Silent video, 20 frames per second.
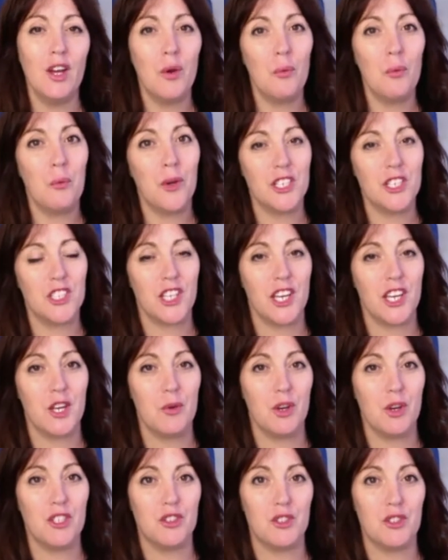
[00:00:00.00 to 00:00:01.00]
which
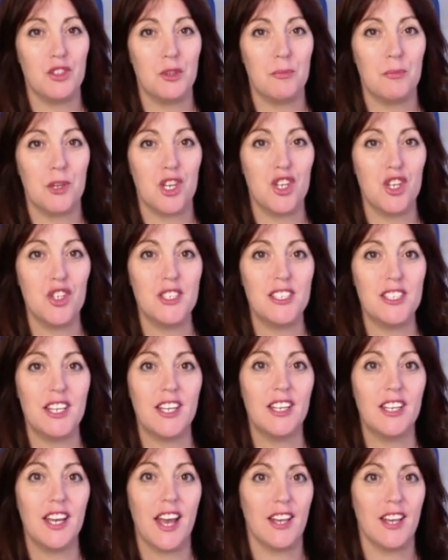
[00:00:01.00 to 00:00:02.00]
keywords you should be
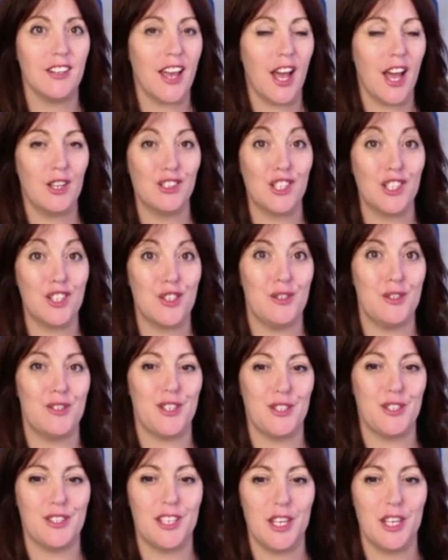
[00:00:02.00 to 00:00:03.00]
using and how to use
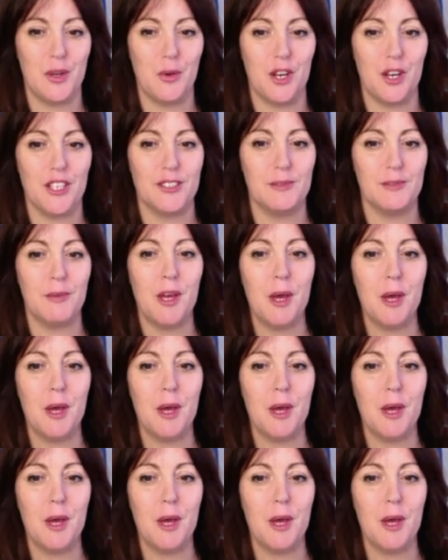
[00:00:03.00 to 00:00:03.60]
those keywords.